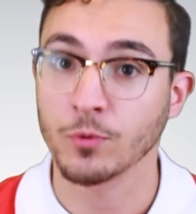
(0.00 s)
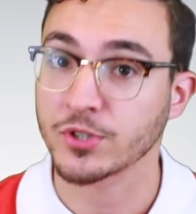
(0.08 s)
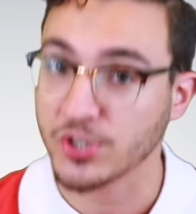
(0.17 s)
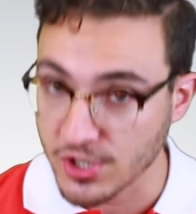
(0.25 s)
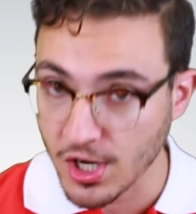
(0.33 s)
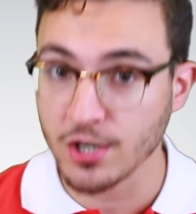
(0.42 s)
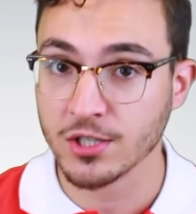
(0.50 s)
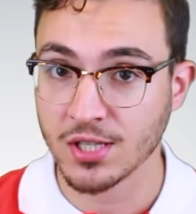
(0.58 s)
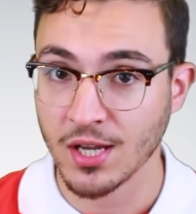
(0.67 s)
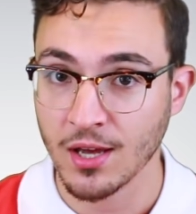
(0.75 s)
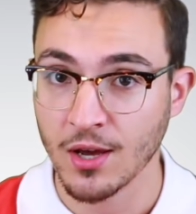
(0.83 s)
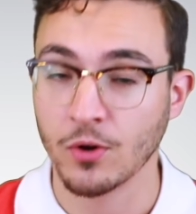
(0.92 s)
We'll
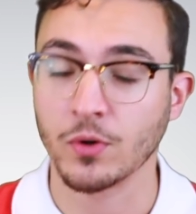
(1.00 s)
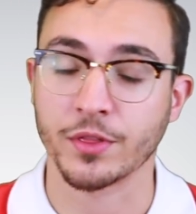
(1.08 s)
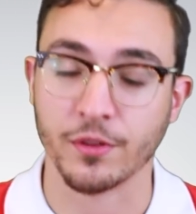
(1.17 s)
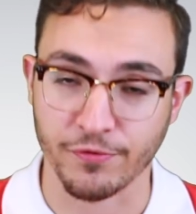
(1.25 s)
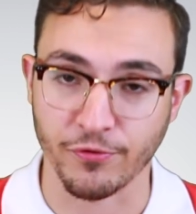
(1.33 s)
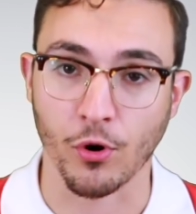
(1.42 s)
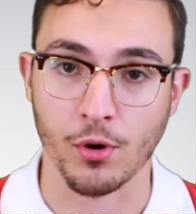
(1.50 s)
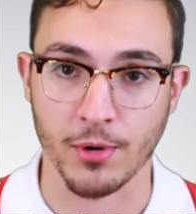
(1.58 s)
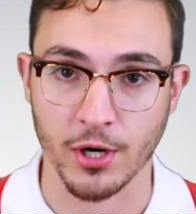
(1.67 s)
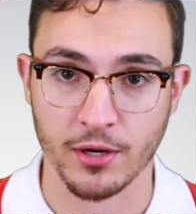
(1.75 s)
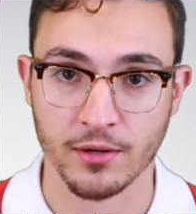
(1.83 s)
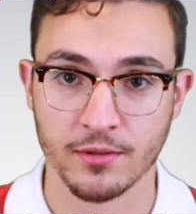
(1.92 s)
start with the
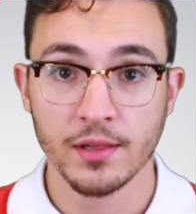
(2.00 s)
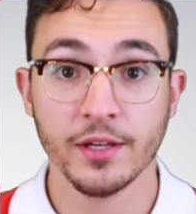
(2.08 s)
former.